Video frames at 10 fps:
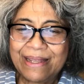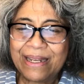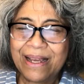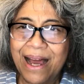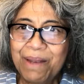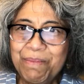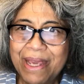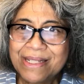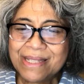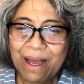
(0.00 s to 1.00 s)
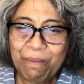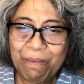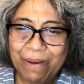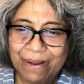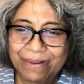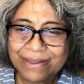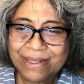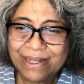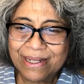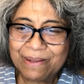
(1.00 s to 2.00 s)
that God makes our world
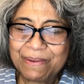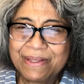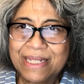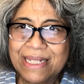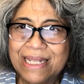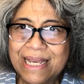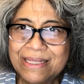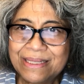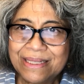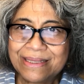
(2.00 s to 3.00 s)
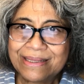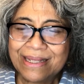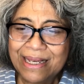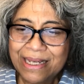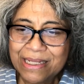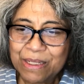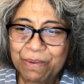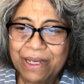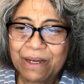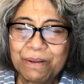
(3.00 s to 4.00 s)
with the intentions to
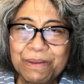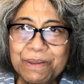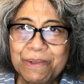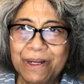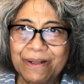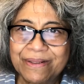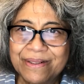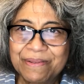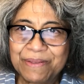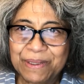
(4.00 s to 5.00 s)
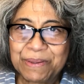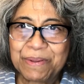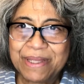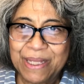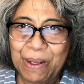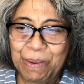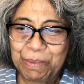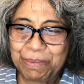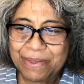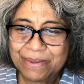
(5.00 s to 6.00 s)
be a good world filled with
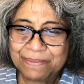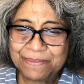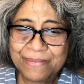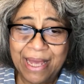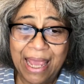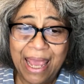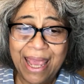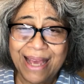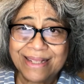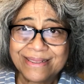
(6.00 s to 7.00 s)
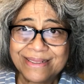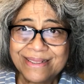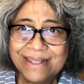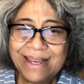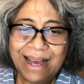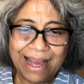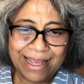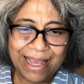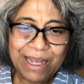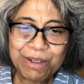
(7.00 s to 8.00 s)
hope. And
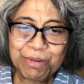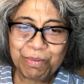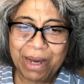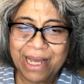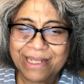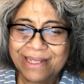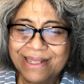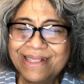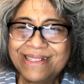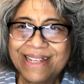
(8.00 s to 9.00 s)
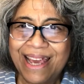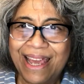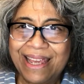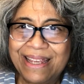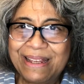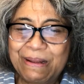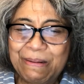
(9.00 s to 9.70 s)
I end my day